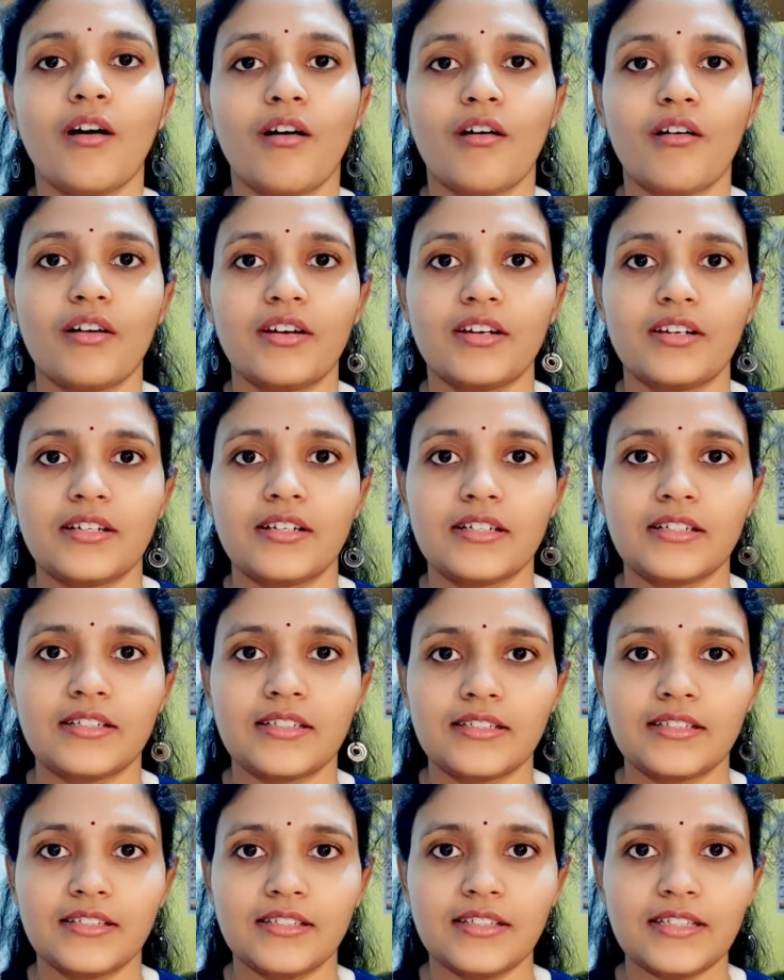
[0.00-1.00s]
or
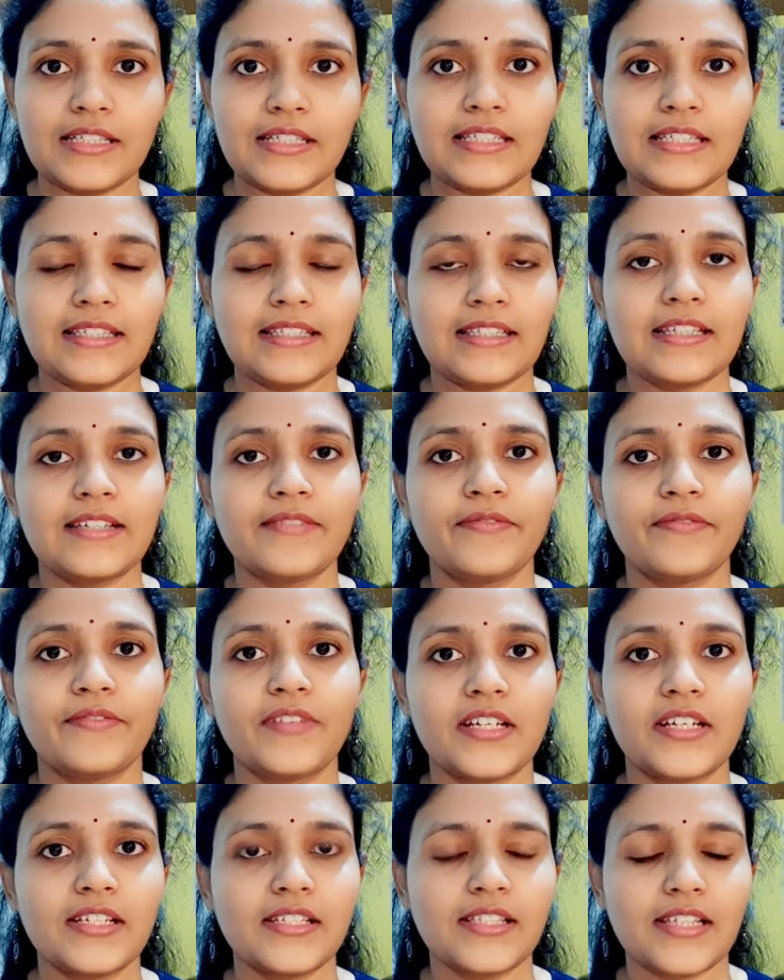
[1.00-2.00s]
is if
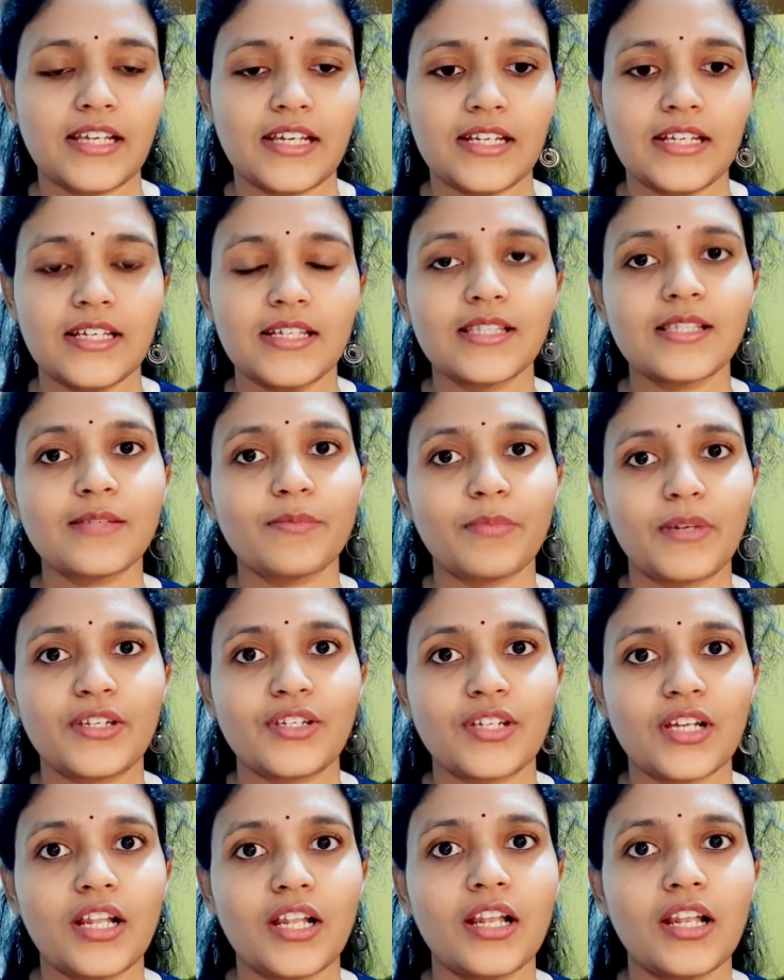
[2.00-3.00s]
there is any
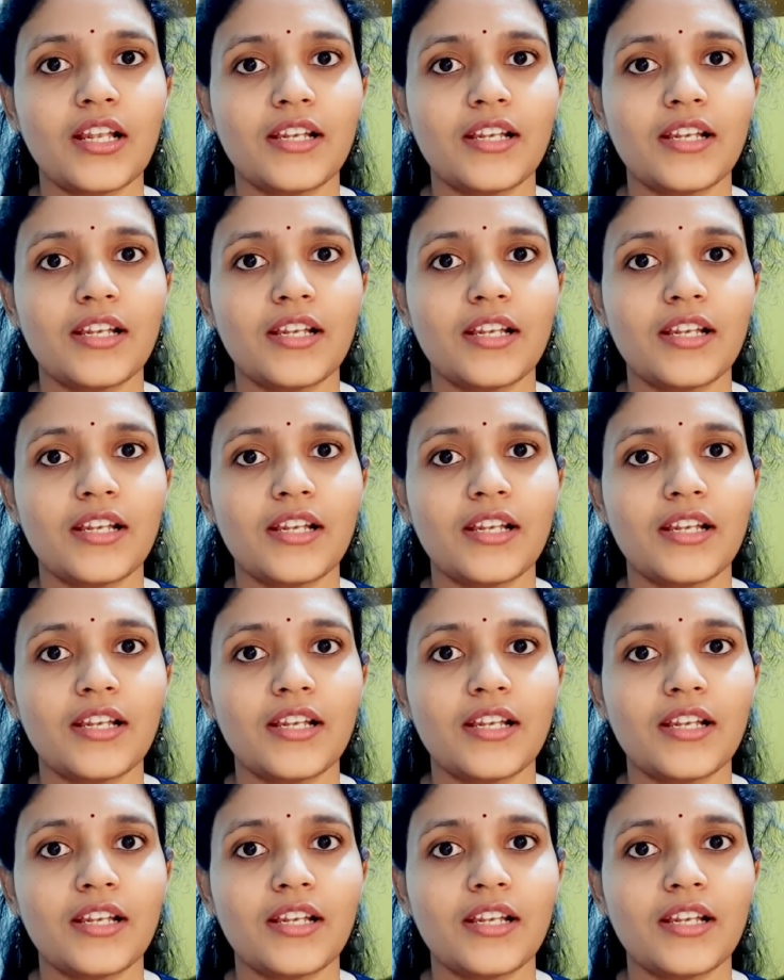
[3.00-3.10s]
special